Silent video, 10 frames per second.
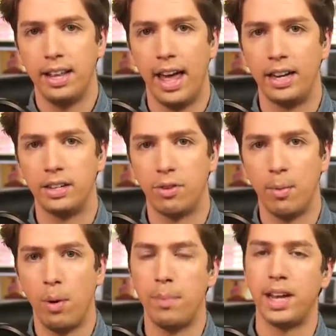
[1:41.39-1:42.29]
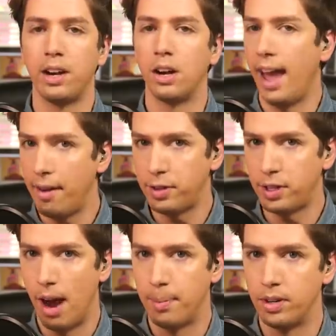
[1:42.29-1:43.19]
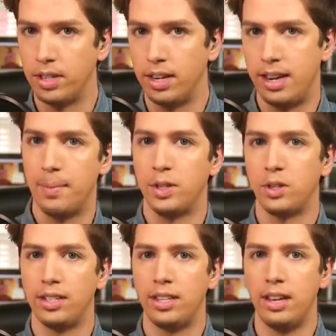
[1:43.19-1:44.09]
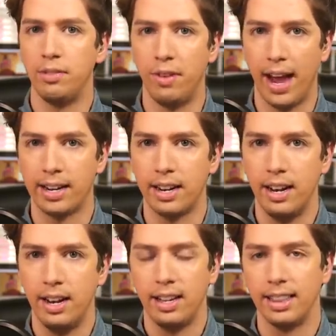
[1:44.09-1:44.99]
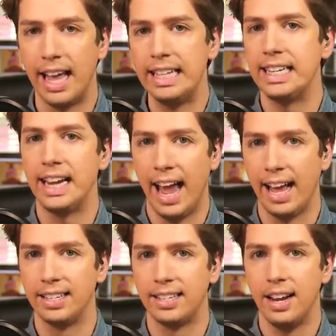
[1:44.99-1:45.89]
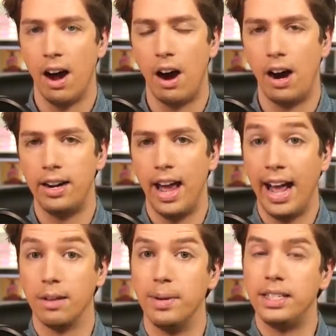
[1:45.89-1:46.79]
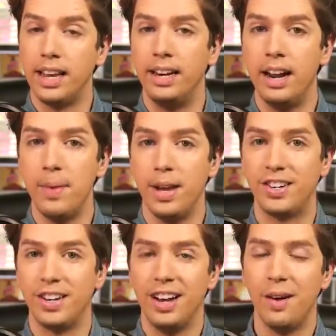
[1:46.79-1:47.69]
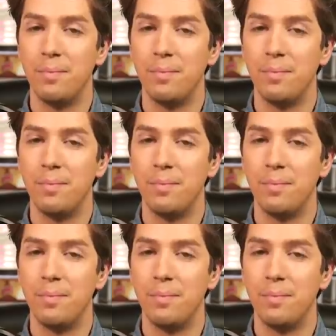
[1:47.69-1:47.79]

That is from a website called F-Stoppers that demonstrates the effect lensing has on elements in an image.